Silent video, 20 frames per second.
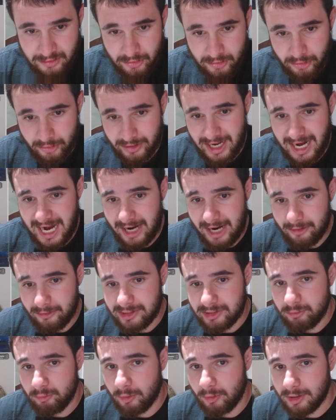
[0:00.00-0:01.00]
or how
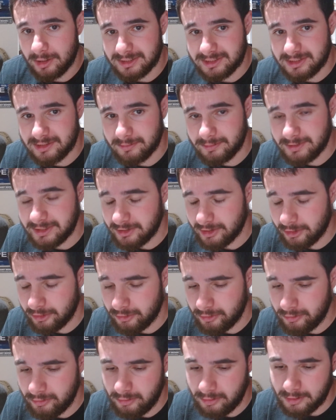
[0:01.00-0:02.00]
he wants to be
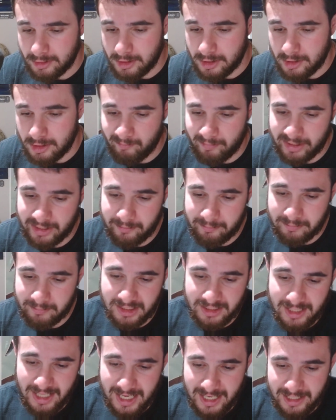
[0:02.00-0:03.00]
known, but I'm
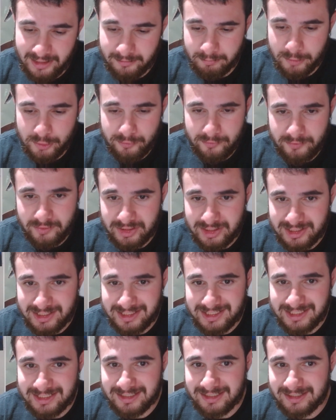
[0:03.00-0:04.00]
glad a movie
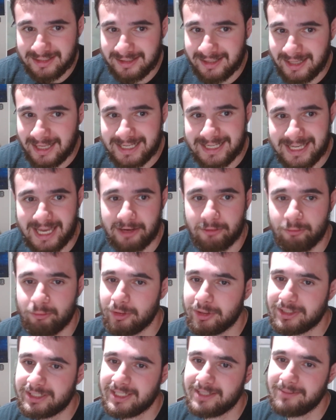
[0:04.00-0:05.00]
like Ed
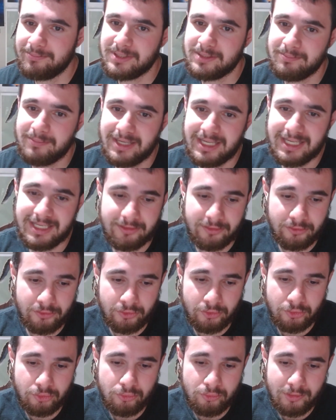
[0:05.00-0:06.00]
Wood can be made
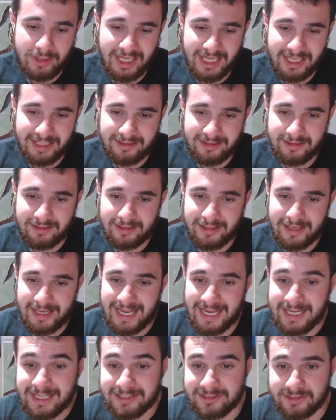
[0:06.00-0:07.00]
to get
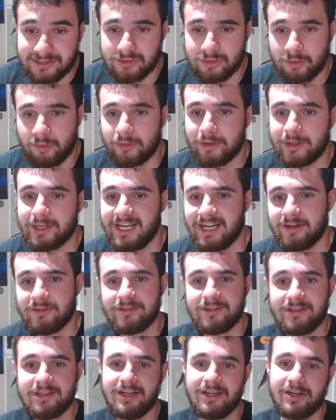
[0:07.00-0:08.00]
a story
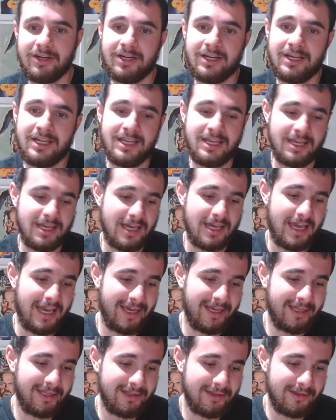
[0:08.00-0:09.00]
out there.
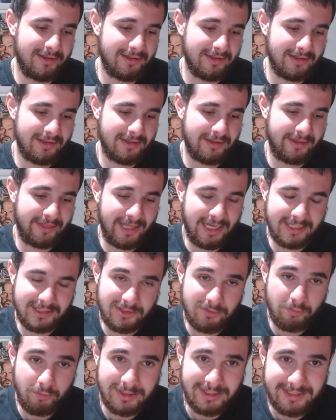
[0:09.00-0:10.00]
And
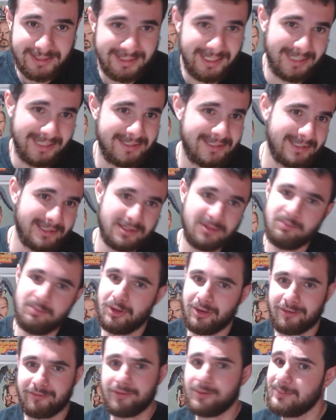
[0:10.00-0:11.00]
that's what sets this
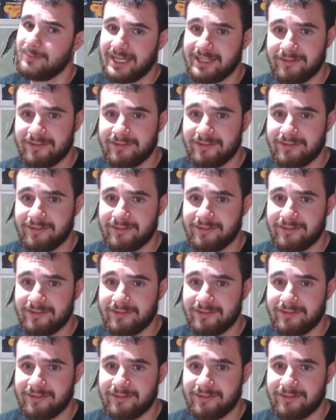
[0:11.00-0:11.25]
apart from any